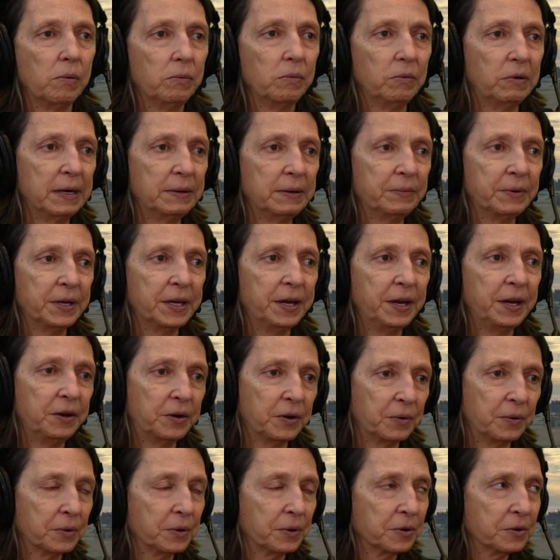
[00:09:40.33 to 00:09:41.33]
I would need
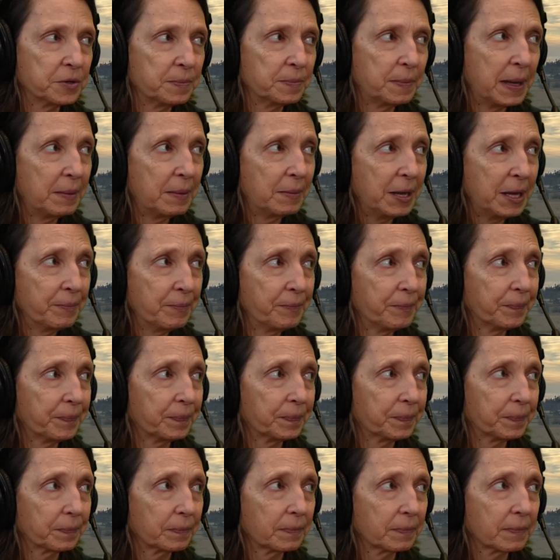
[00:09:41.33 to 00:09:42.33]
donors maybe.
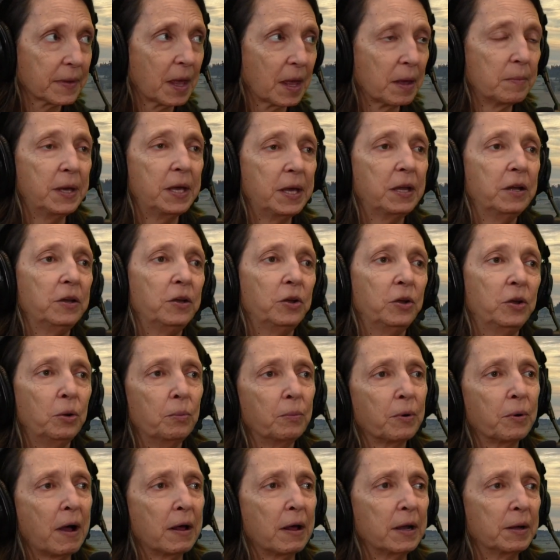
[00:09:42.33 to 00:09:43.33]
I mean, you
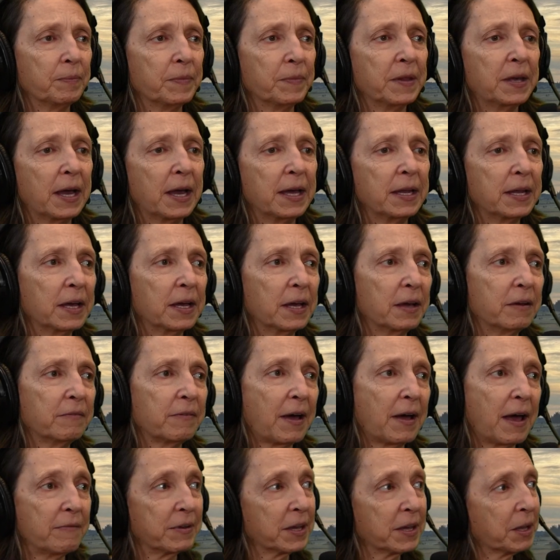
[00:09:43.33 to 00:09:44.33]
brought up the idea of
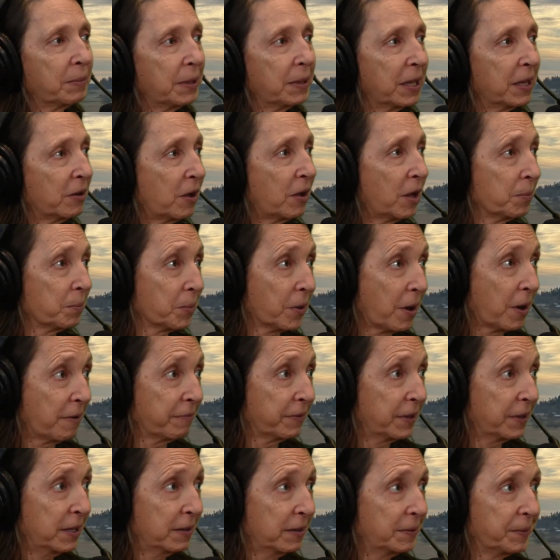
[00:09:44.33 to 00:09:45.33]
having it be a nonprofit.